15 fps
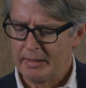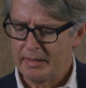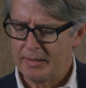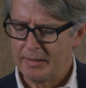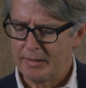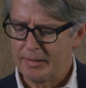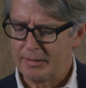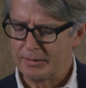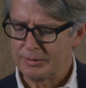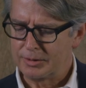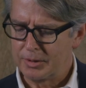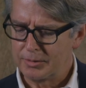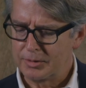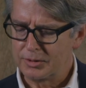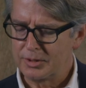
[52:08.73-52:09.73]

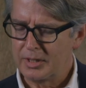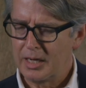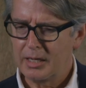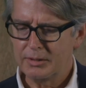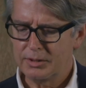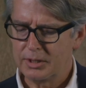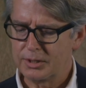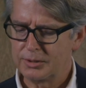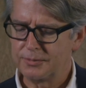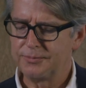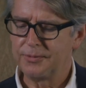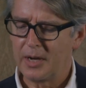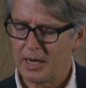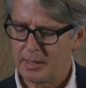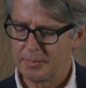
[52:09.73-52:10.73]
so there's not just
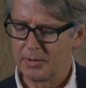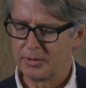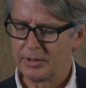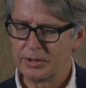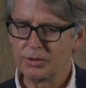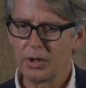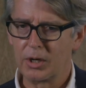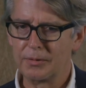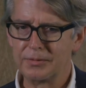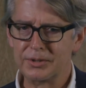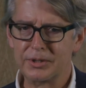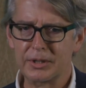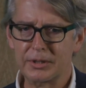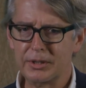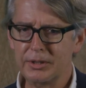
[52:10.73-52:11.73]
fiber that's
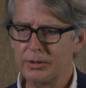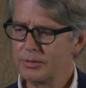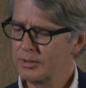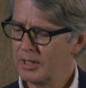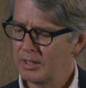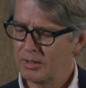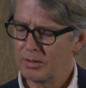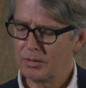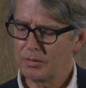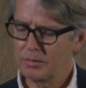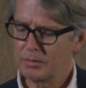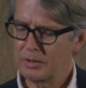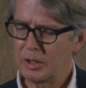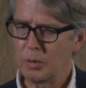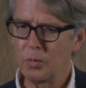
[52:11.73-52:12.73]
harvested. Can you tell,
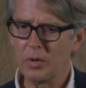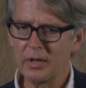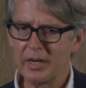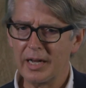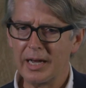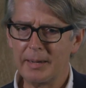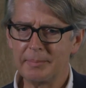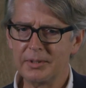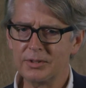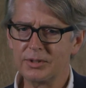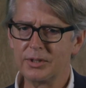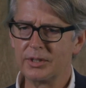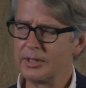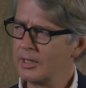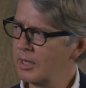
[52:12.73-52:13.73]
what happens
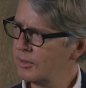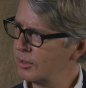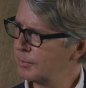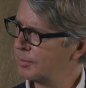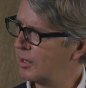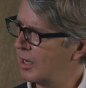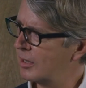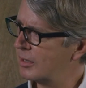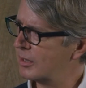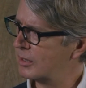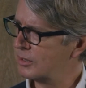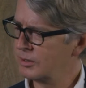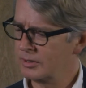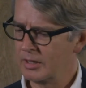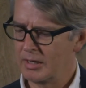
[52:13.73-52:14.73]
to the other
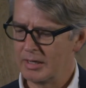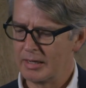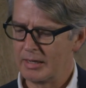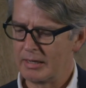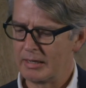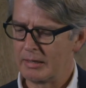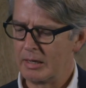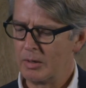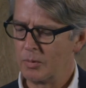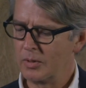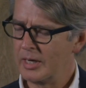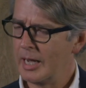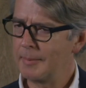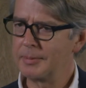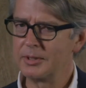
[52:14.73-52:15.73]
products? What
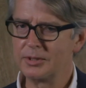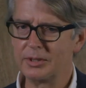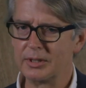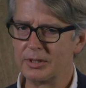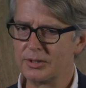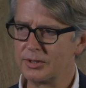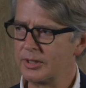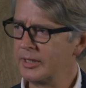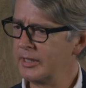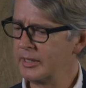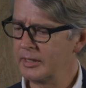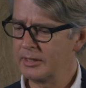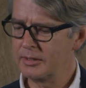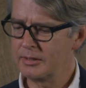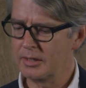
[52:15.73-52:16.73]
happens to the
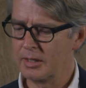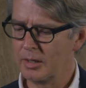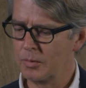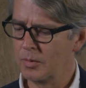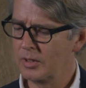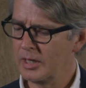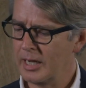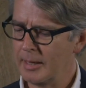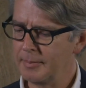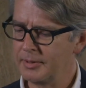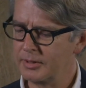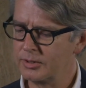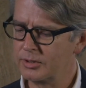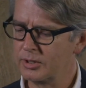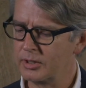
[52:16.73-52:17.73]
seed? What
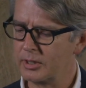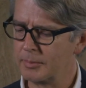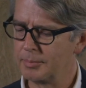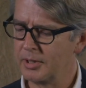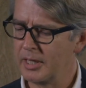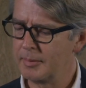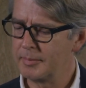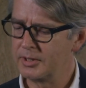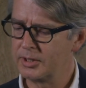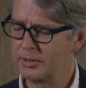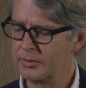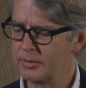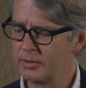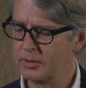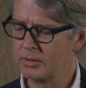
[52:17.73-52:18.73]
happens to the plant
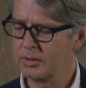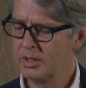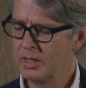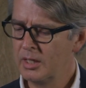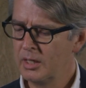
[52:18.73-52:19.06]
material?